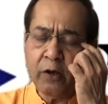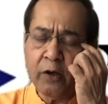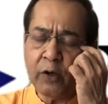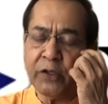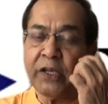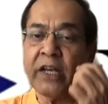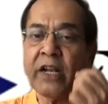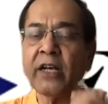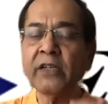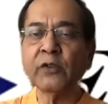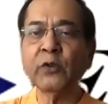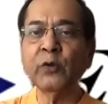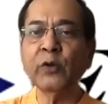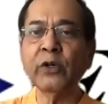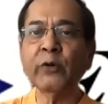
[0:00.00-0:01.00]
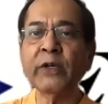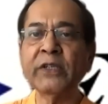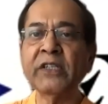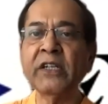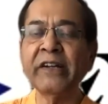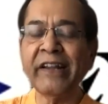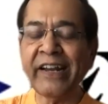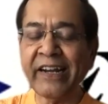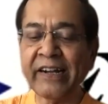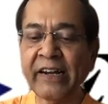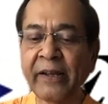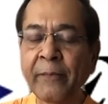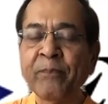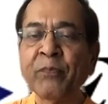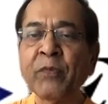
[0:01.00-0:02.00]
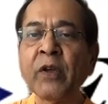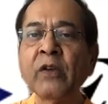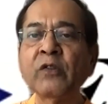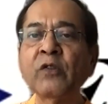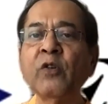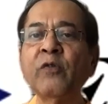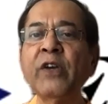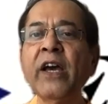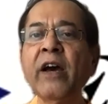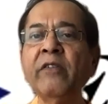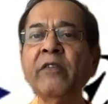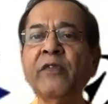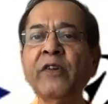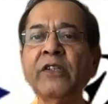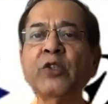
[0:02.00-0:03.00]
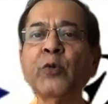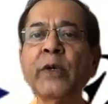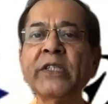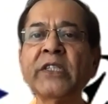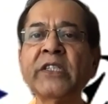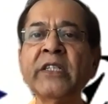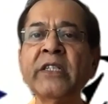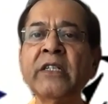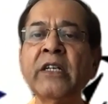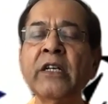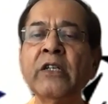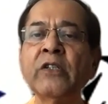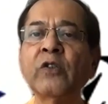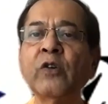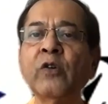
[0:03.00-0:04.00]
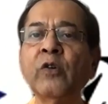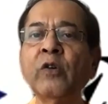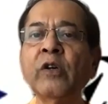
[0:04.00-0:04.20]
Or they can ask you a question directly. So we have the first question. So